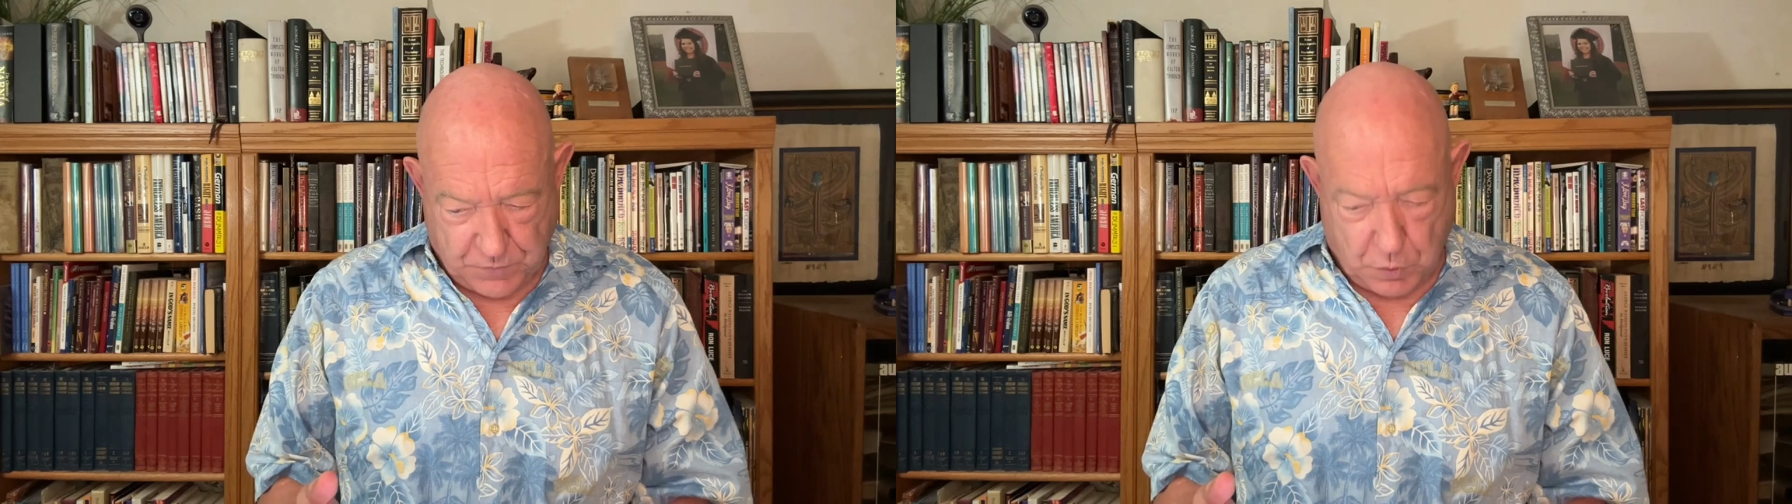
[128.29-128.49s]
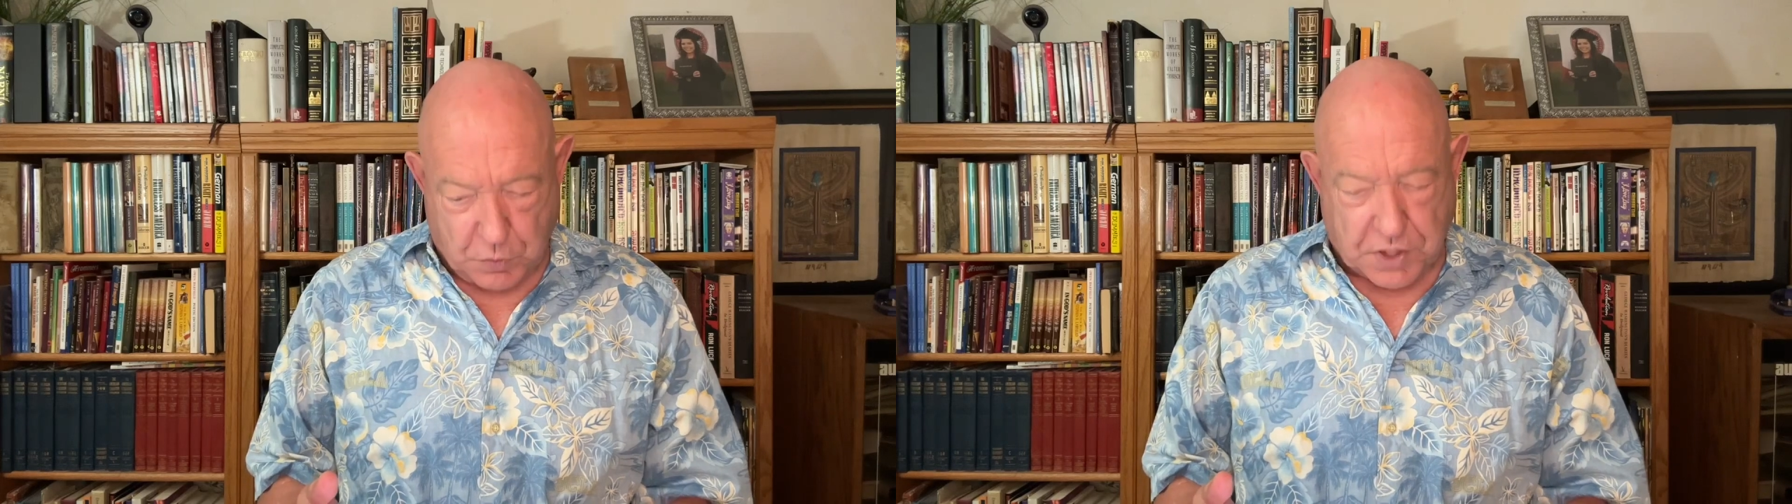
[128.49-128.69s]

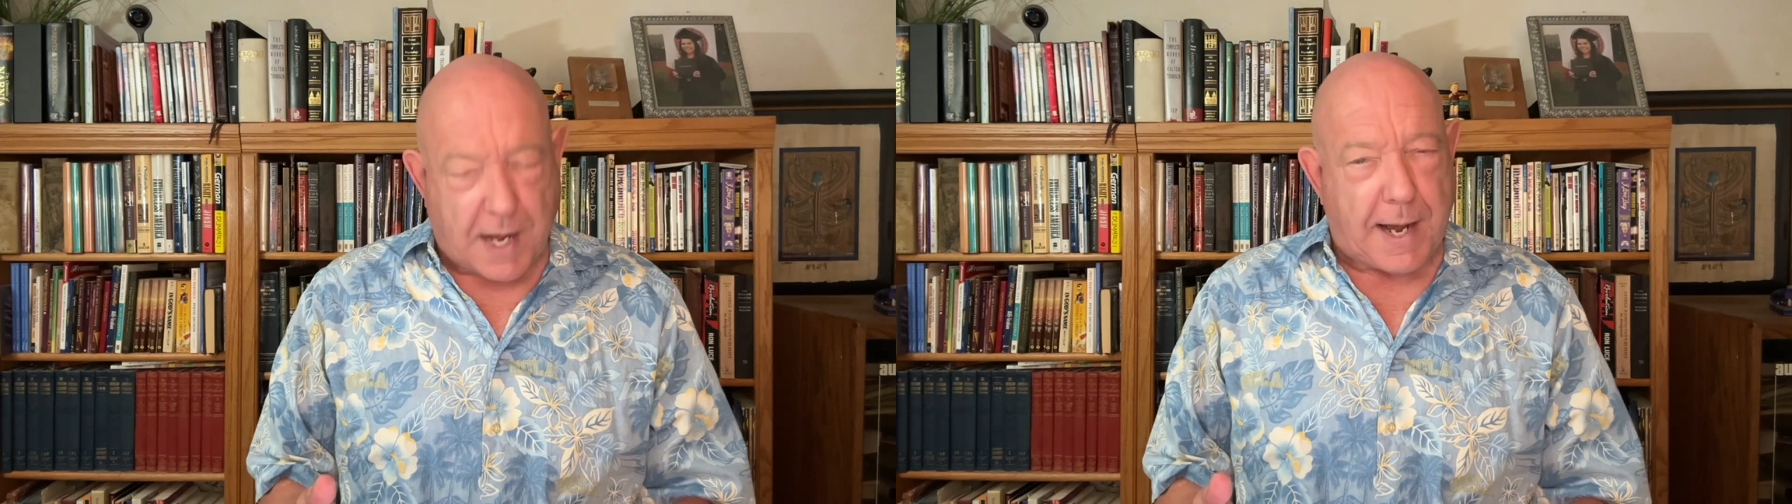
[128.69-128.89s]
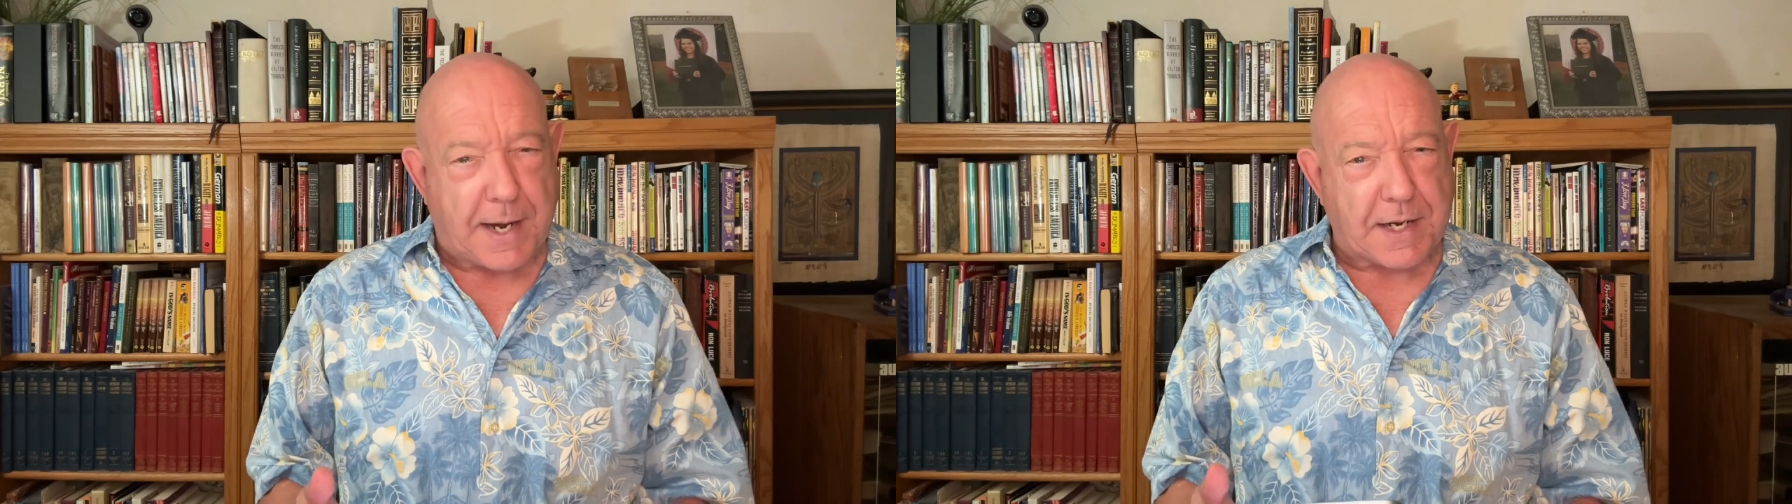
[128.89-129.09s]
who
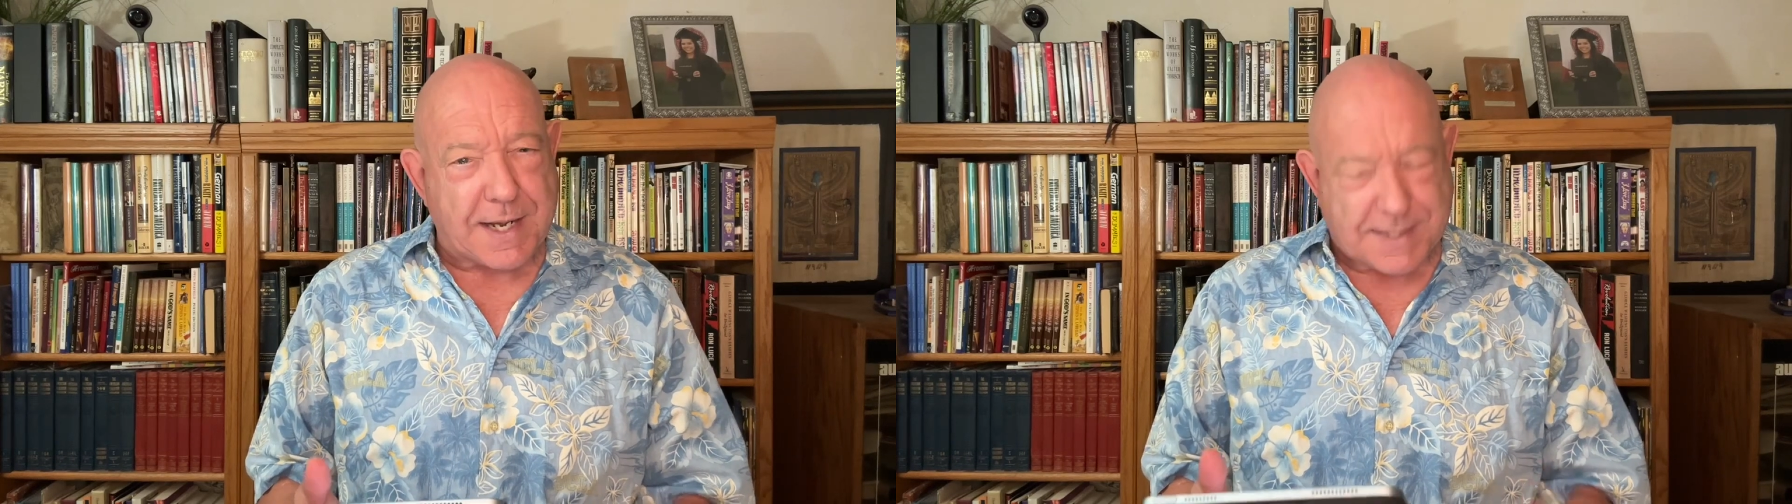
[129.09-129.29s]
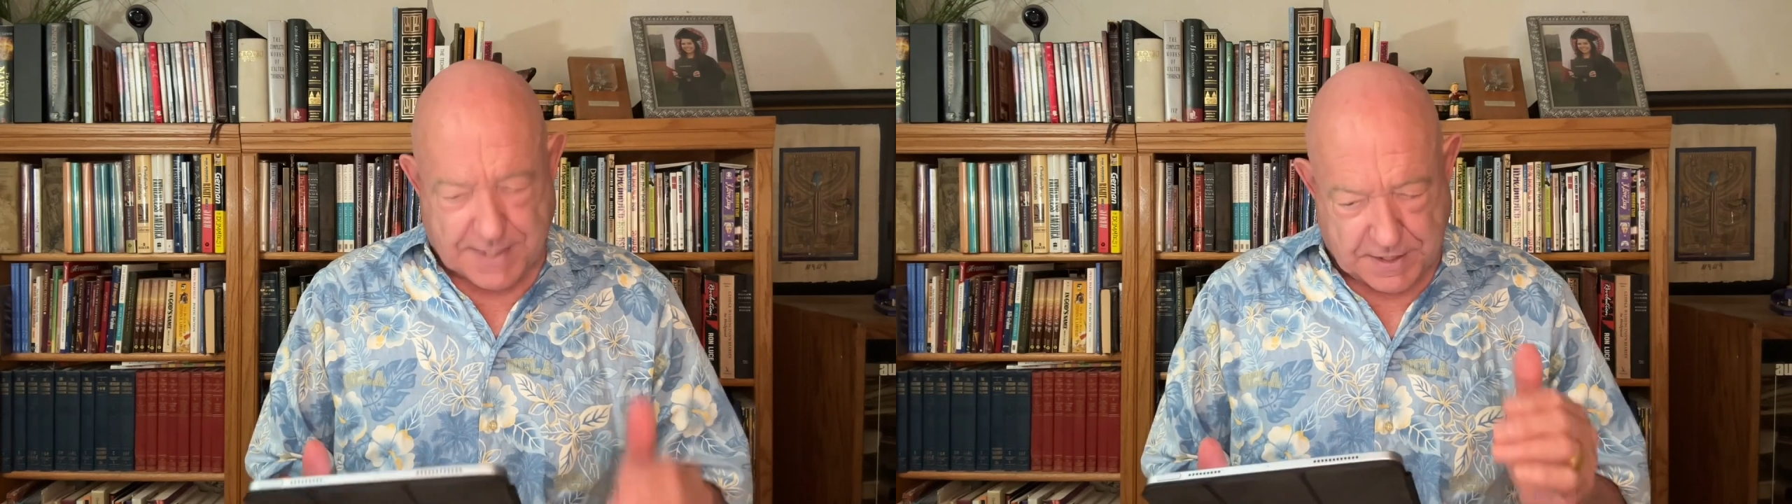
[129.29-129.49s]
died
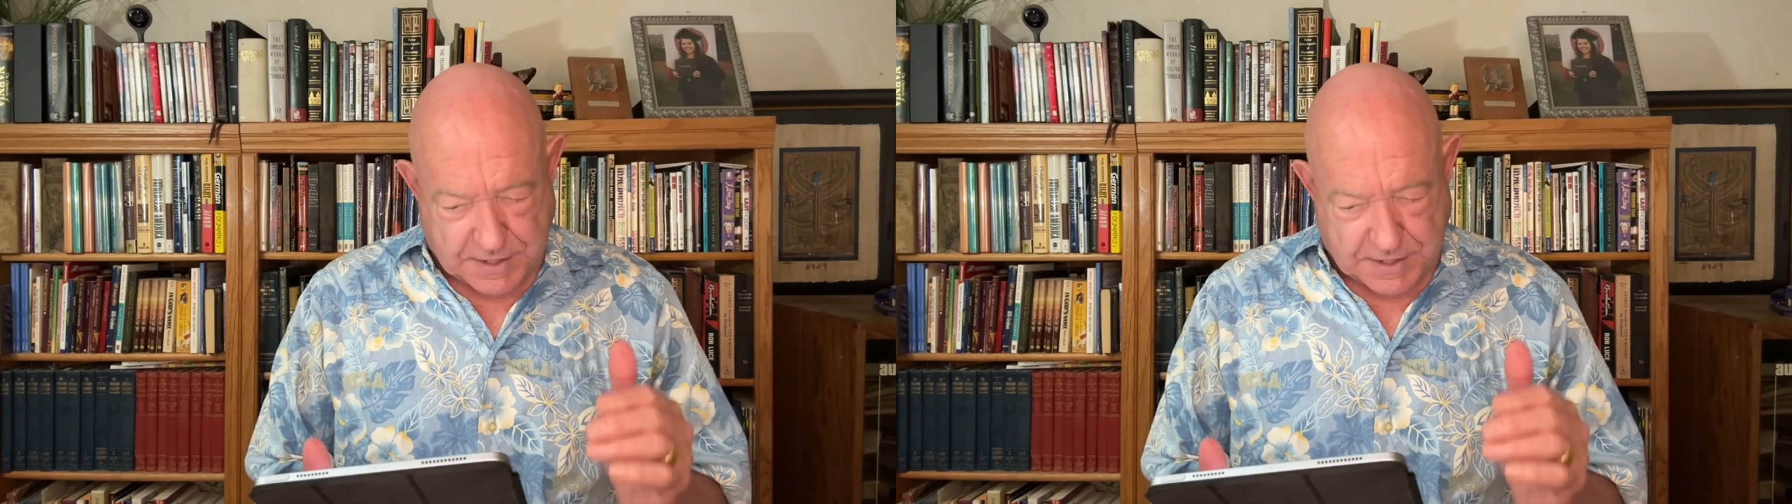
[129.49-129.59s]
as a